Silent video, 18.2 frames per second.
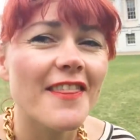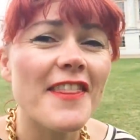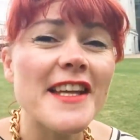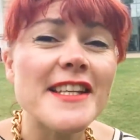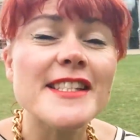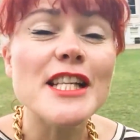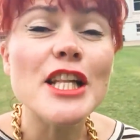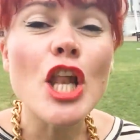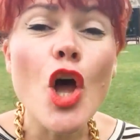
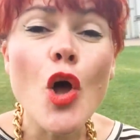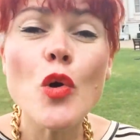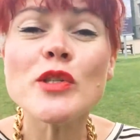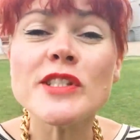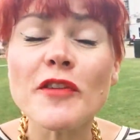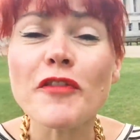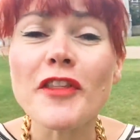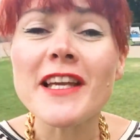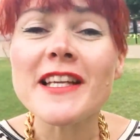There's
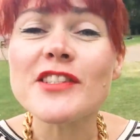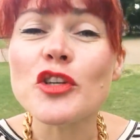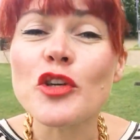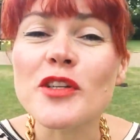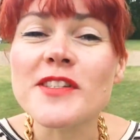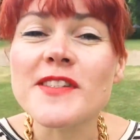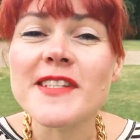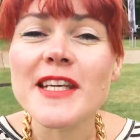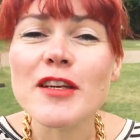loads of things you
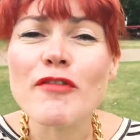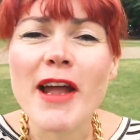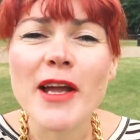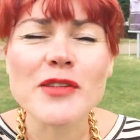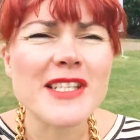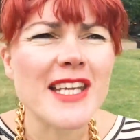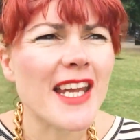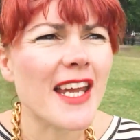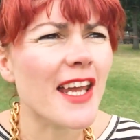can see
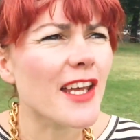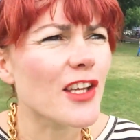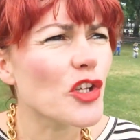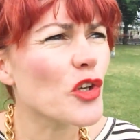around here.